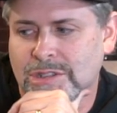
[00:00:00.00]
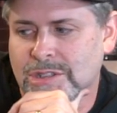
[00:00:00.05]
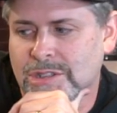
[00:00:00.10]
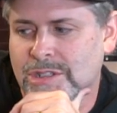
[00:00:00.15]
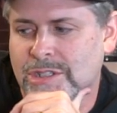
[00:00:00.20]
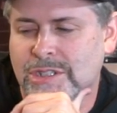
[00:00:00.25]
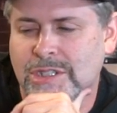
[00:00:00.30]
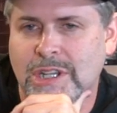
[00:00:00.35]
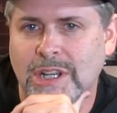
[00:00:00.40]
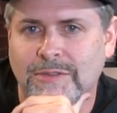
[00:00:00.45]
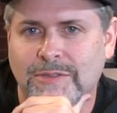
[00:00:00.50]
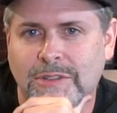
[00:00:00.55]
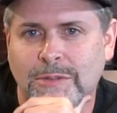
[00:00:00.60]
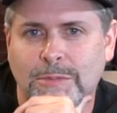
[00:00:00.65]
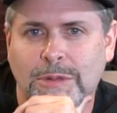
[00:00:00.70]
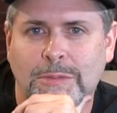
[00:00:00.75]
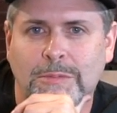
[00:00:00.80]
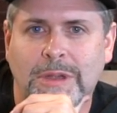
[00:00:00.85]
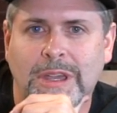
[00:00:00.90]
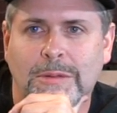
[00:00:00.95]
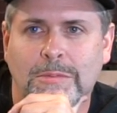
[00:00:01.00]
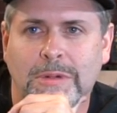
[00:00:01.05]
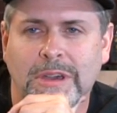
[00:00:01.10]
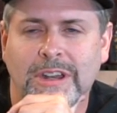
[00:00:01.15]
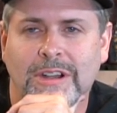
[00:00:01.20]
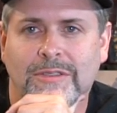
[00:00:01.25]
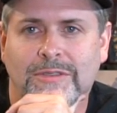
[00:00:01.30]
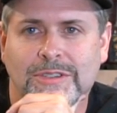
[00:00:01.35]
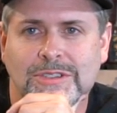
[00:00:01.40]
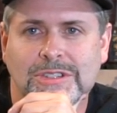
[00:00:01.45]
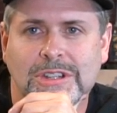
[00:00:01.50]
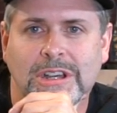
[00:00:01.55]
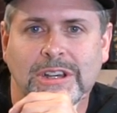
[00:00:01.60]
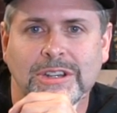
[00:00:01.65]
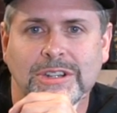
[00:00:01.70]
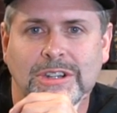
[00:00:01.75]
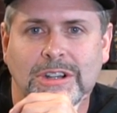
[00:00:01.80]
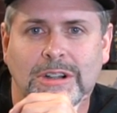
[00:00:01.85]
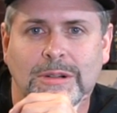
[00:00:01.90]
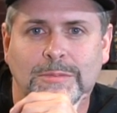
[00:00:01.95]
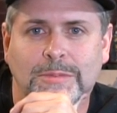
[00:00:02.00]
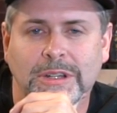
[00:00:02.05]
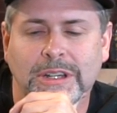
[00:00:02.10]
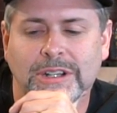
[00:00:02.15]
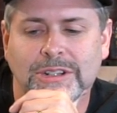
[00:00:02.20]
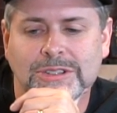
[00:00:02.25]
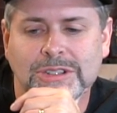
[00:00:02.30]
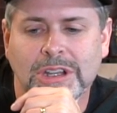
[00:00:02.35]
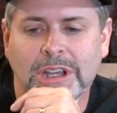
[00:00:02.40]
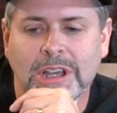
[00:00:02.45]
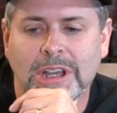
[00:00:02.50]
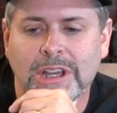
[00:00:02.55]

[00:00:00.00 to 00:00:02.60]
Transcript: stuff could be made better for solitaire players.